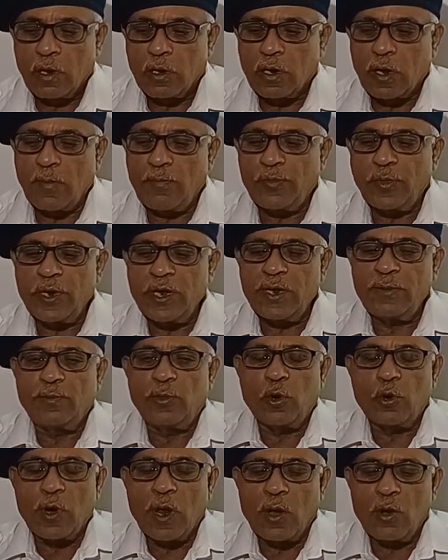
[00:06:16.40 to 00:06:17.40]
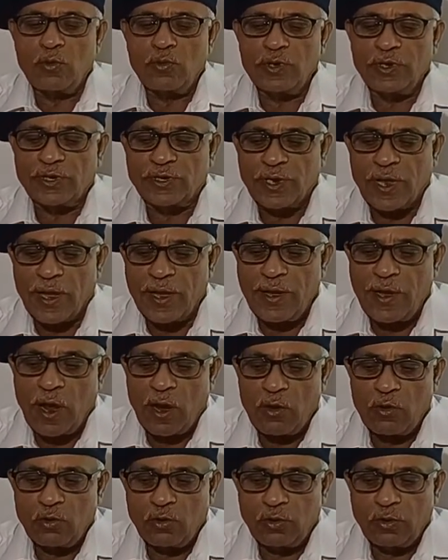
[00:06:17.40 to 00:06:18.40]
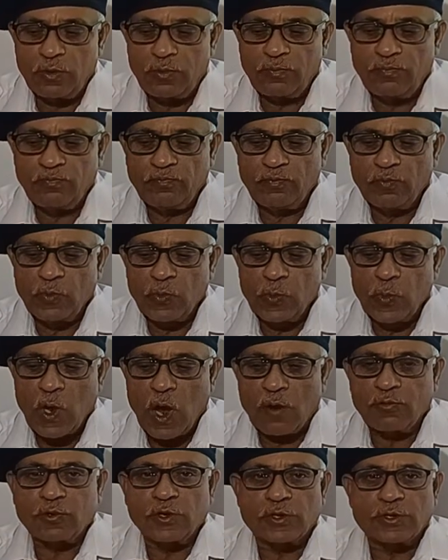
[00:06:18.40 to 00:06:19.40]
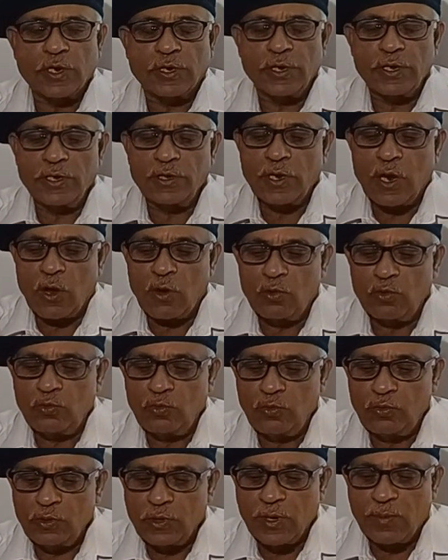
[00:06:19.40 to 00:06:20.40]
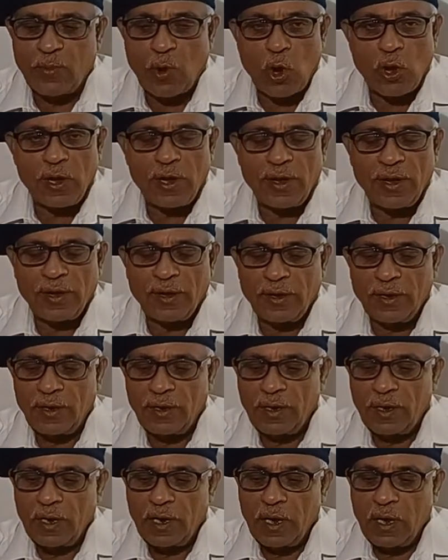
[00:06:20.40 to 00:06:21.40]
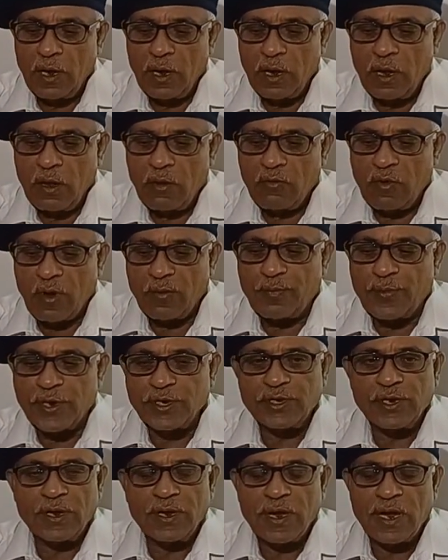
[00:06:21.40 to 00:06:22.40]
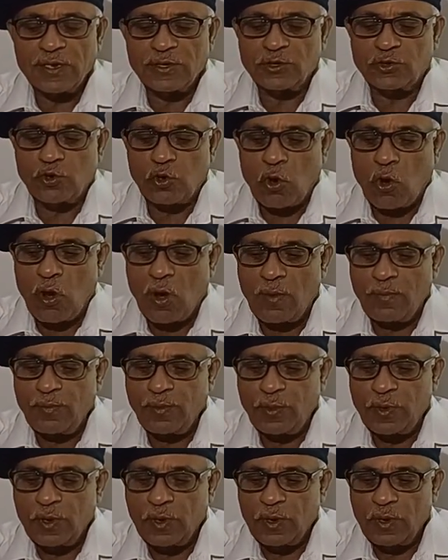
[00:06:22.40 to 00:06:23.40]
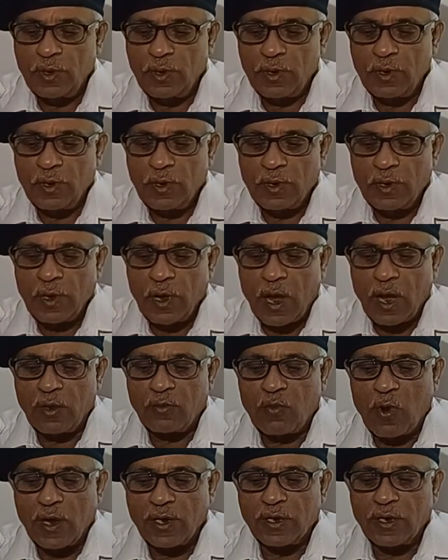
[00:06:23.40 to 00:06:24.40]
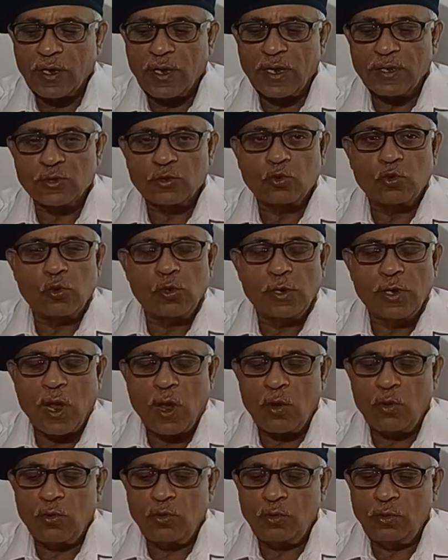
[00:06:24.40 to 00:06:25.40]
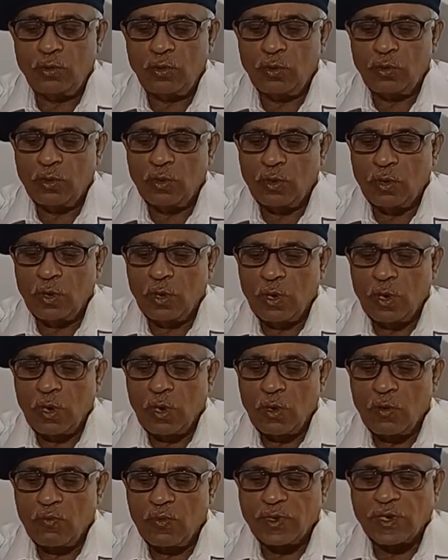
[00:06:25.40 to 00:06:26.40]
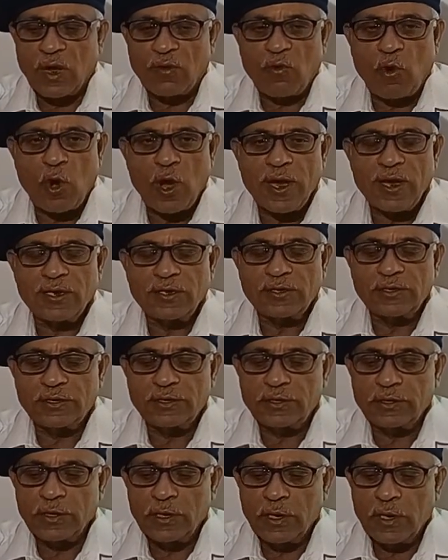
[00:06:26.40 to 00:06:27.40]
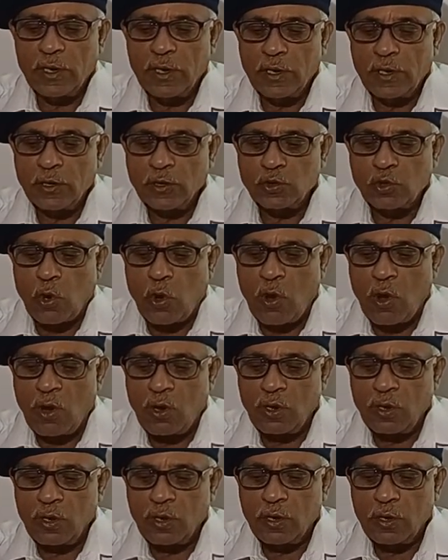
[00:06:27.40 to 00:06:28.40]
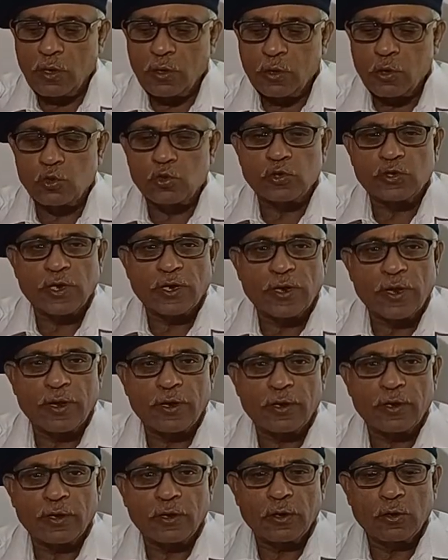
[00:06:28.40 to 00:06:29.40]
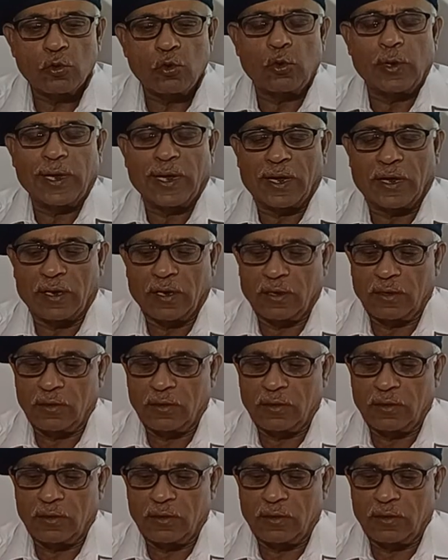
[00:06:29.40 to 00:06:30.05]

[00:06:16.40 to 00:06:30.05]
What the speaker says: Complete blowdown is carried out after shutting down the boiler when pressure has dropped and water has cooled down, which avoids shock due to sudden cooling.